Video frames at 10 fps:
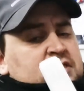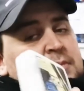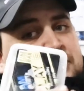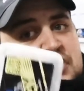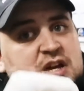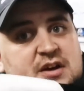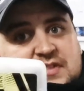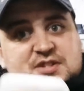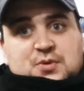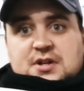The beauty of
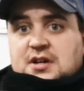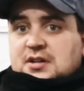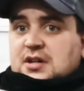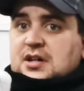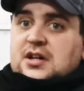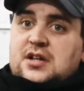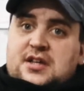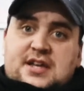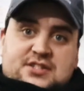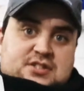this one
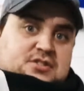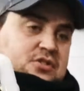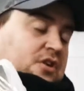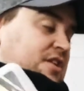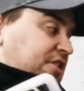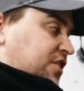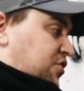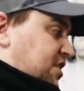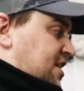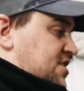is the only thing
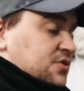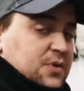you need